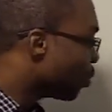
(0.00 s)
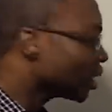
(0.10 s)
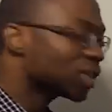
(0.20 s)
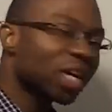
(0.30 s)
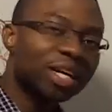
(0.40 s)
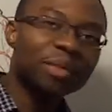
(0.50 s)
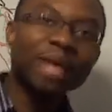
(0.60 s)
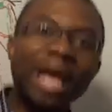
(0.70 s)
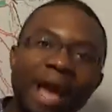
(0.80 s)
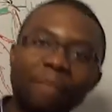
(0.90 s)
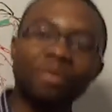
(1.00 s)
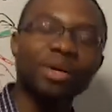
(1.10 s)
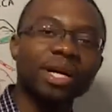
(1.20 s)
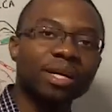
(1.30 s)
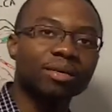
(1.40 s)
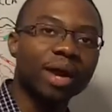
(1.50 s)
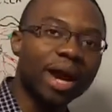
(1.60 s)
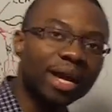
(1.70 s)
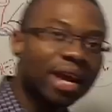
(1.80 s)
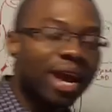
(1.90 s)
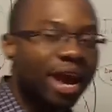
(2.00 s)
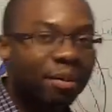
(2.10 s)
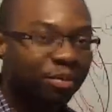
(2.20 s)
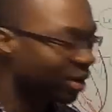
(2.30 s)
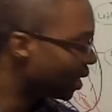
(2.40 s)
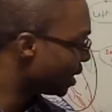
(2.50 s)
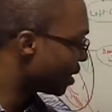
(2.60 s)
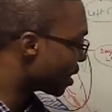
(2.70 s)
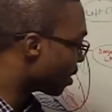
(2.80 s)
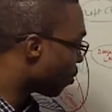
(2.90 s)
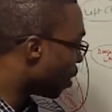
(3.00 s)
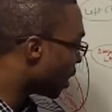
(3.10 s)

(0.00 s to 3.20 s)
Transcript: You want to start them on heparin, right? Heparin is going to